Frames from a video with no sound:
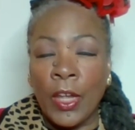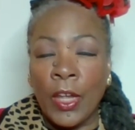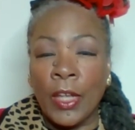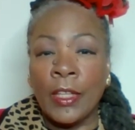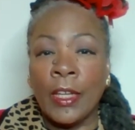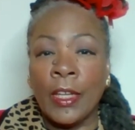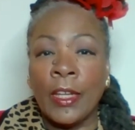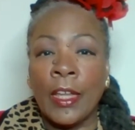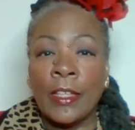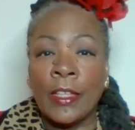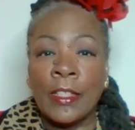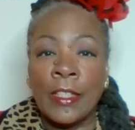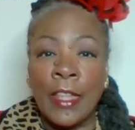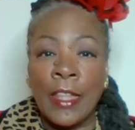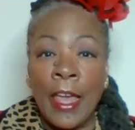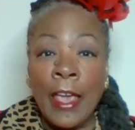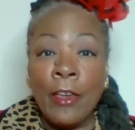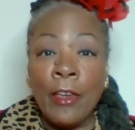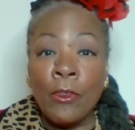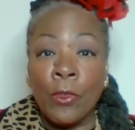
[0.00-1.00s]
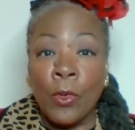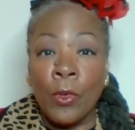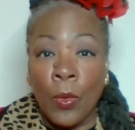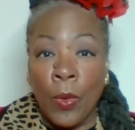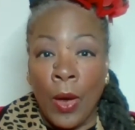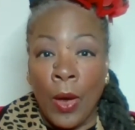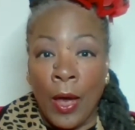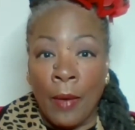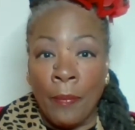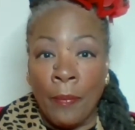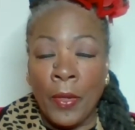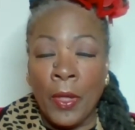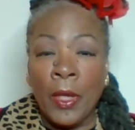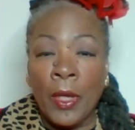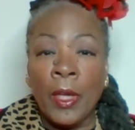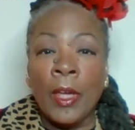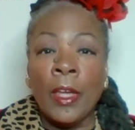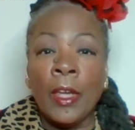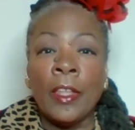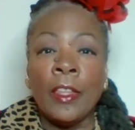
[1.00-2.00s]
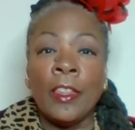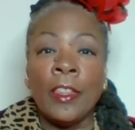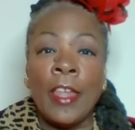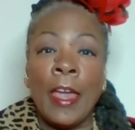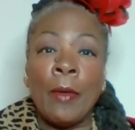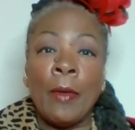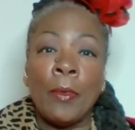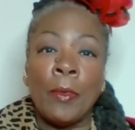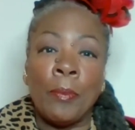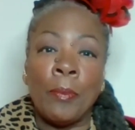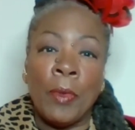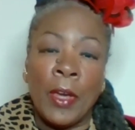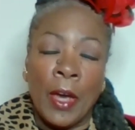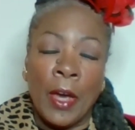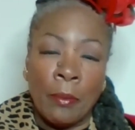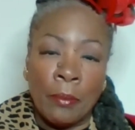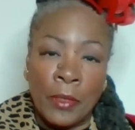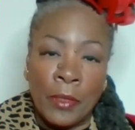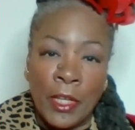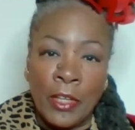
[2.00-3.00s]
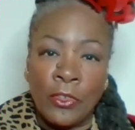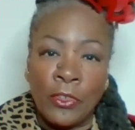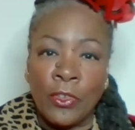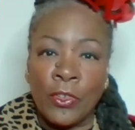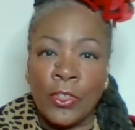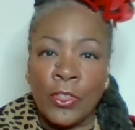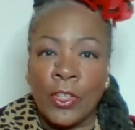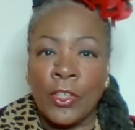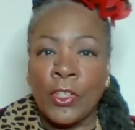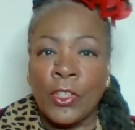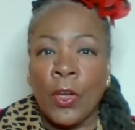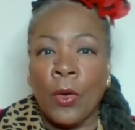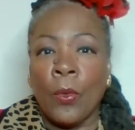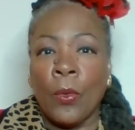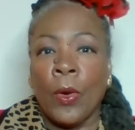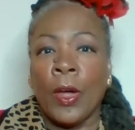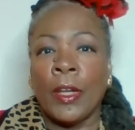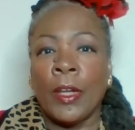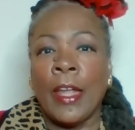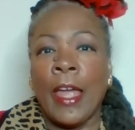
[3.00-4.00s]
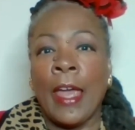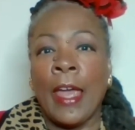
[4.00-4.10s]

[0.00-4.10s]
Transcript: And then as they grew up, they would become teachers and so on.